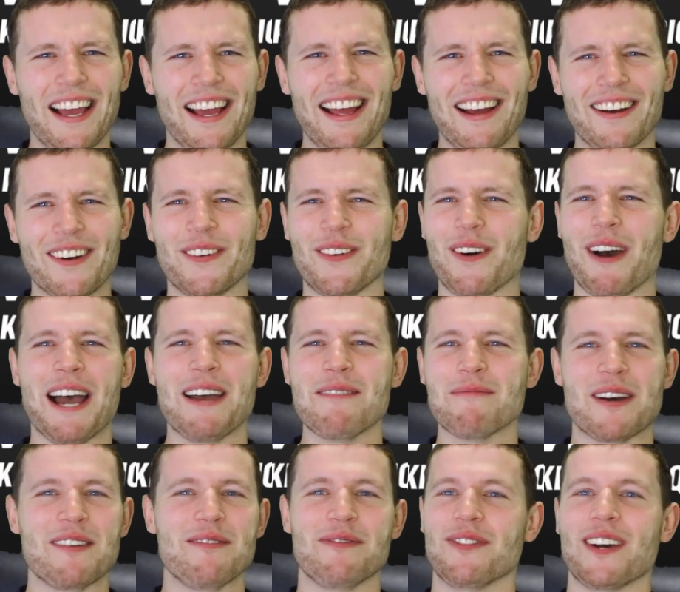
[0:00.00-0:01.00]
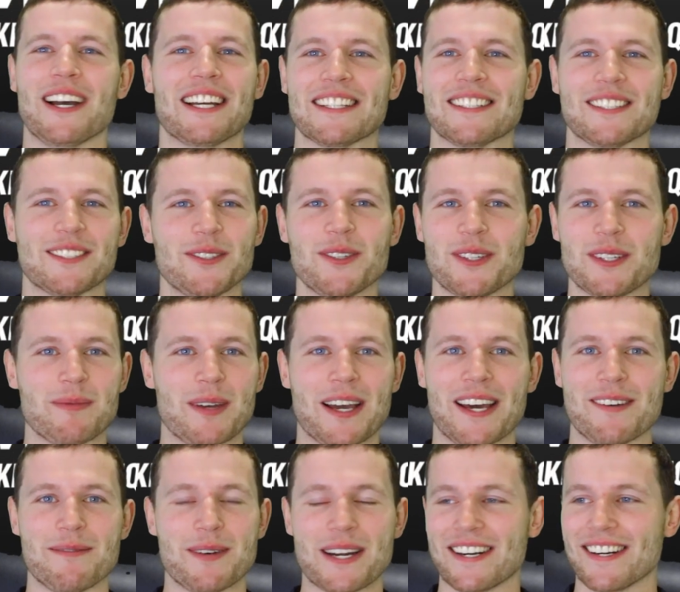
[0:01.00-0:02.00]
Why am I fucking talking
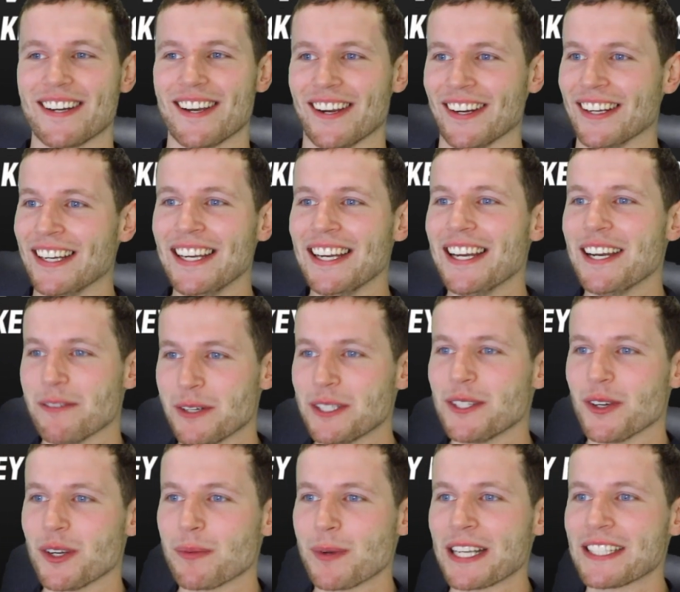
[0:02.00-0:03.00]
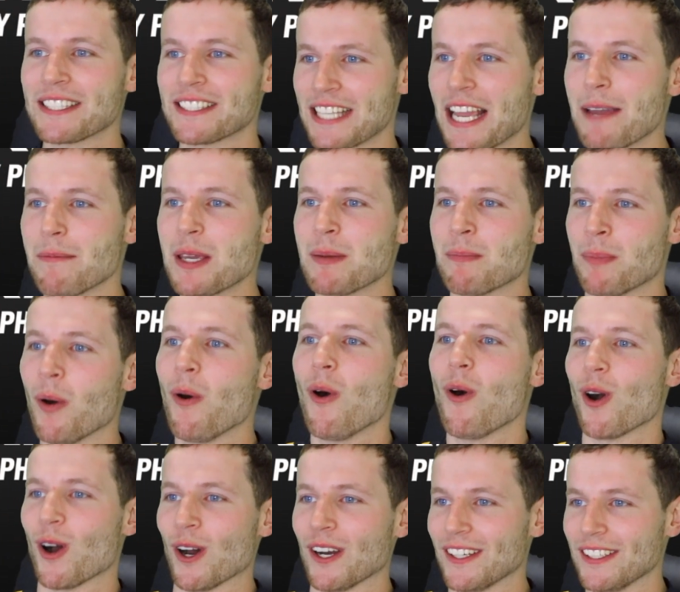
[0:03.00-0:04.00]
about him? I don't know. We're talking about Sammy
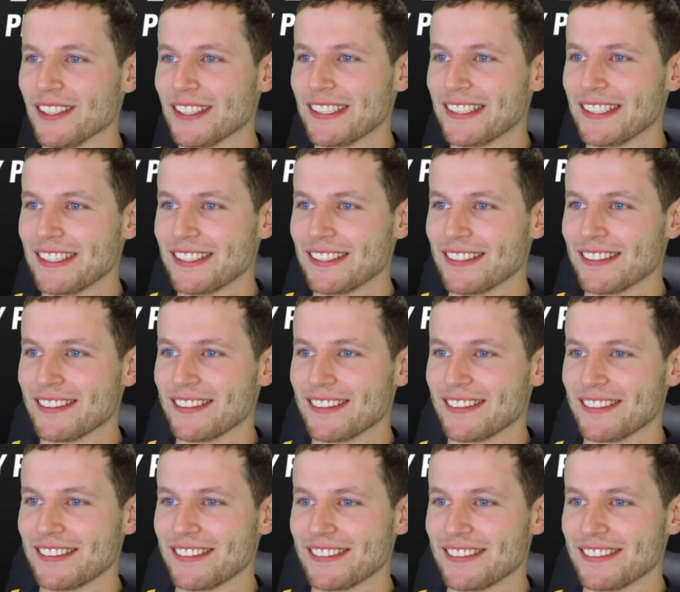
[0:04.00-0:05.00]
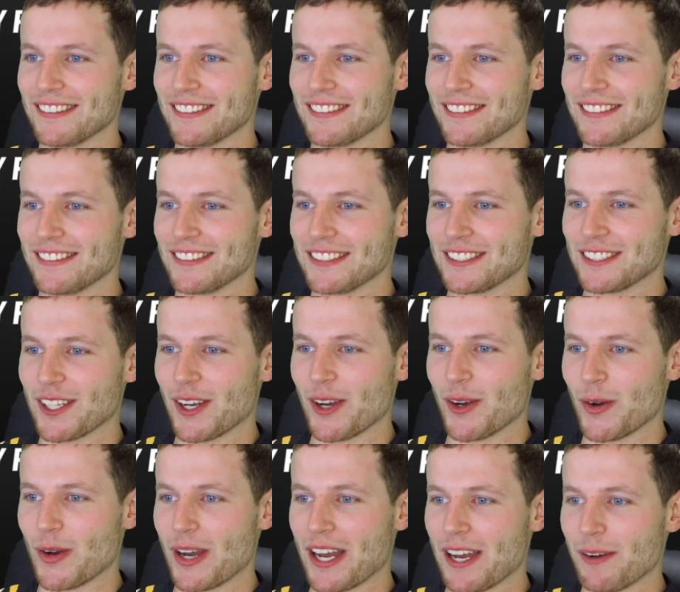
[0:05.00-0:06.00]
Bohr.
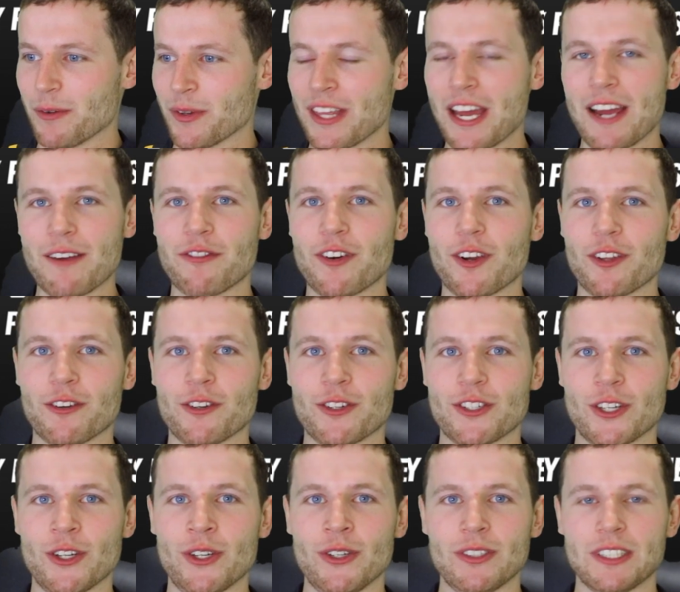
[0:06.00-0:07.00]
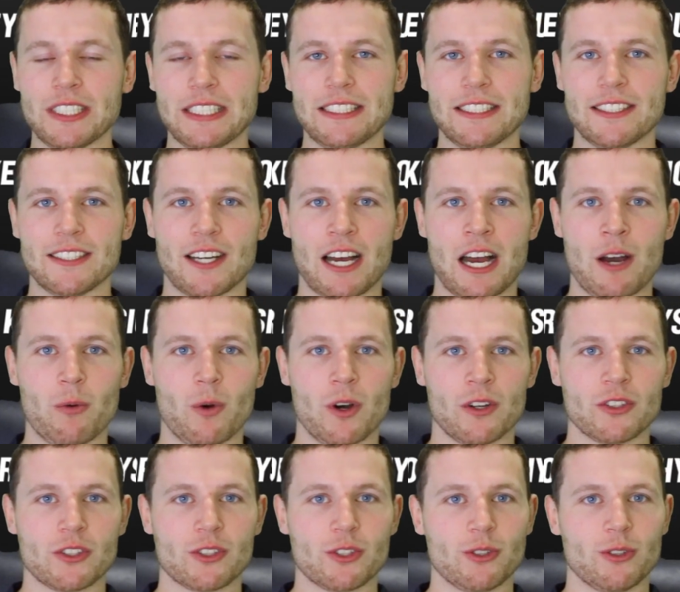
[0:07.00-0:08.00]
So uh, without further ado, I
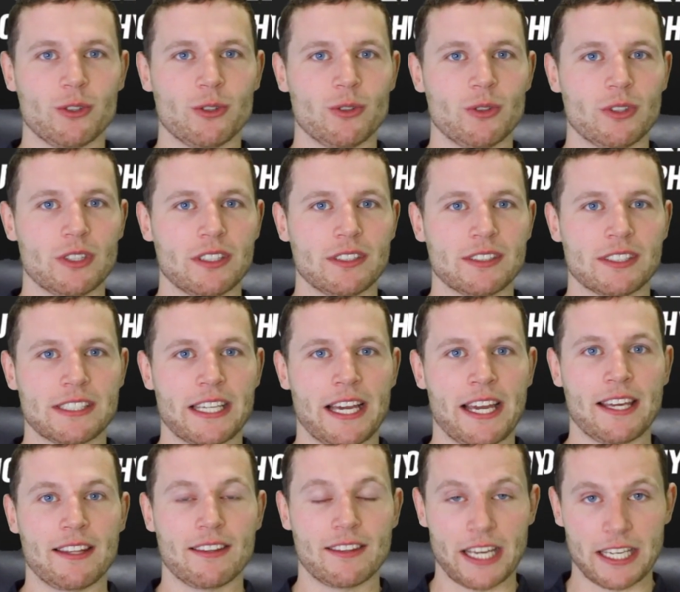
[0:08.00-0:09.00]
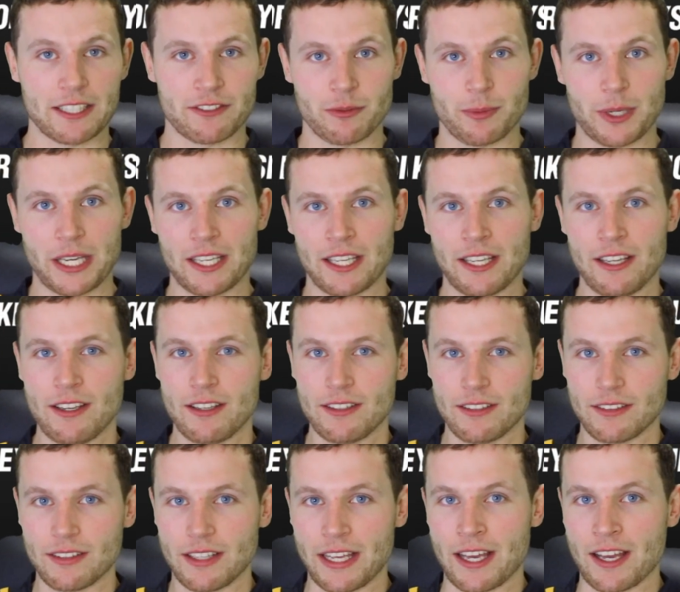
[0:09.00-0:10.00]
want to say thanks for being here.
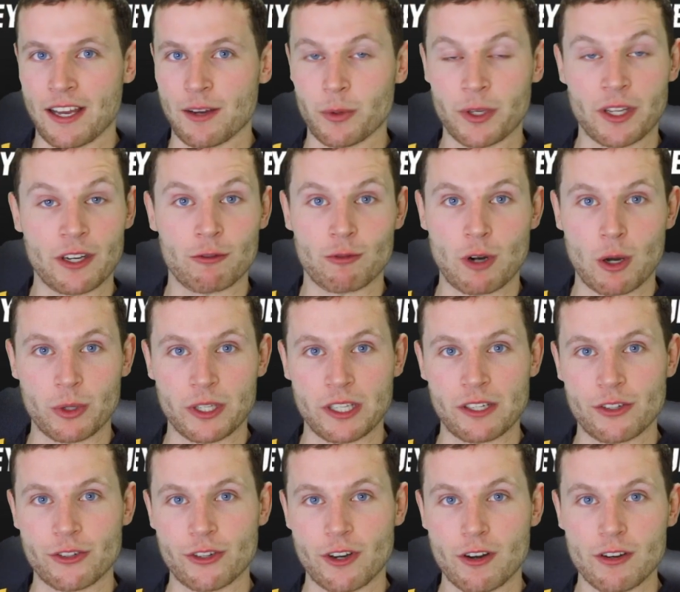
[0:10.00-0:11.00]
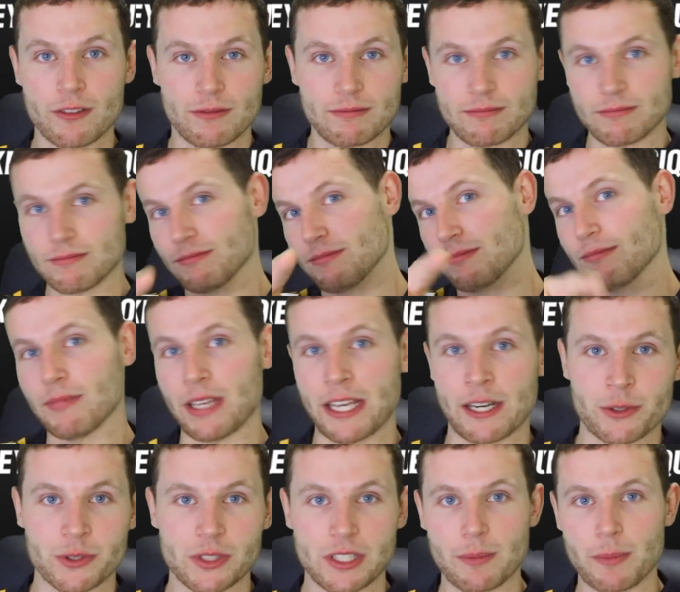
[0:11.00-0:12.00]
Uh, we're going to roll the intro, and
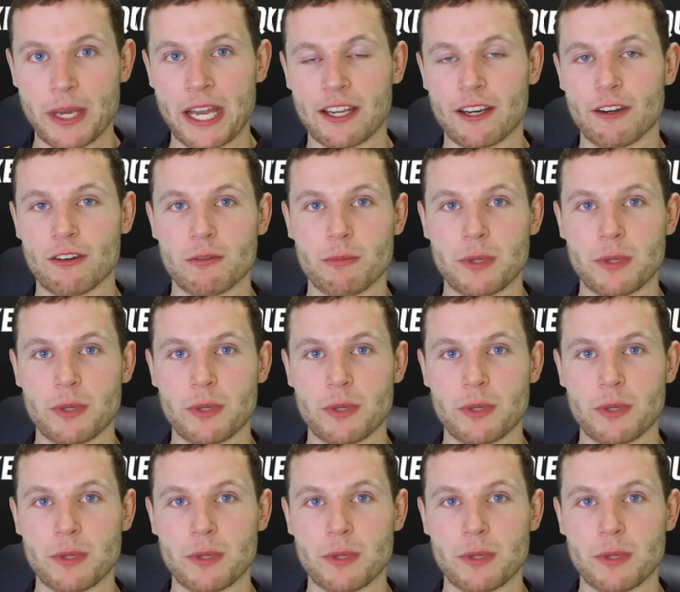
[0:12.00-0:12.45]
I'll see you back here in a